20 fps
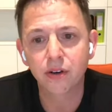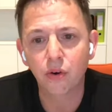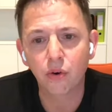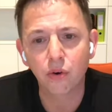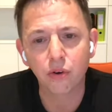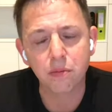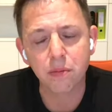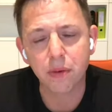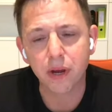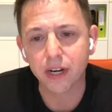
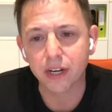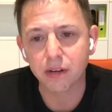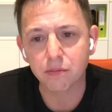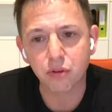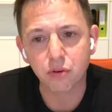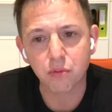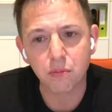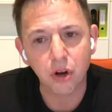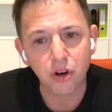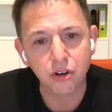
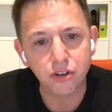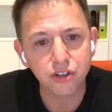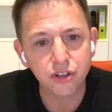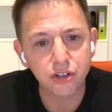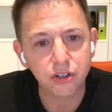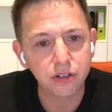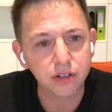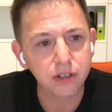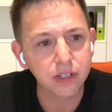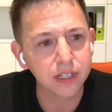automating
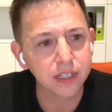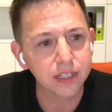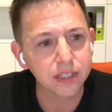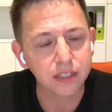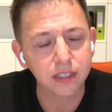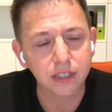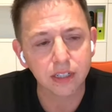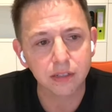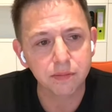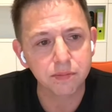promotion
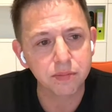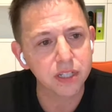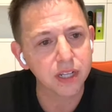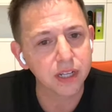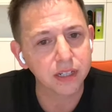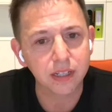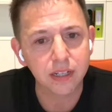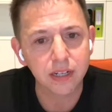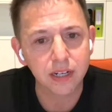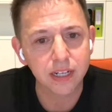into clips
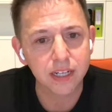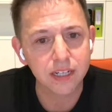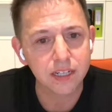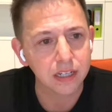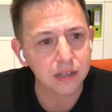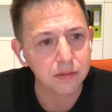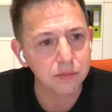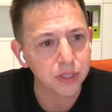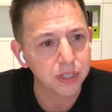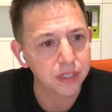that can
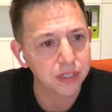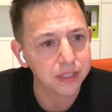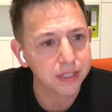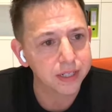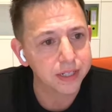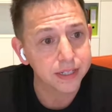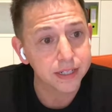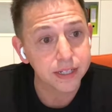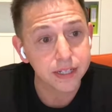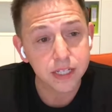easily
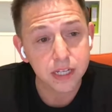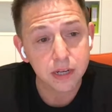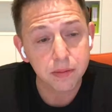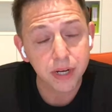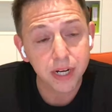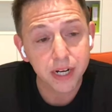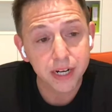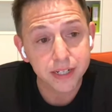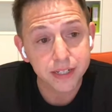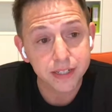be
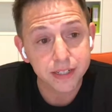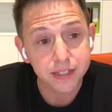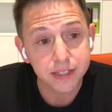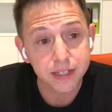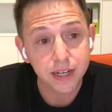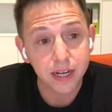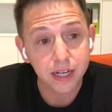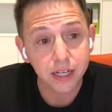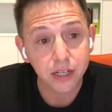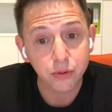disseminated to
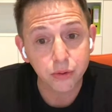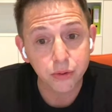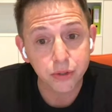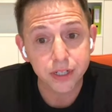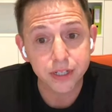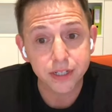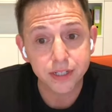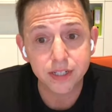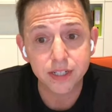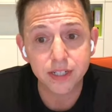target
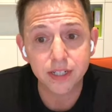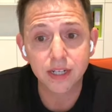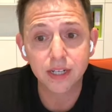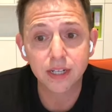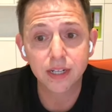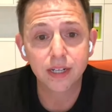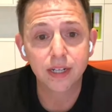audience,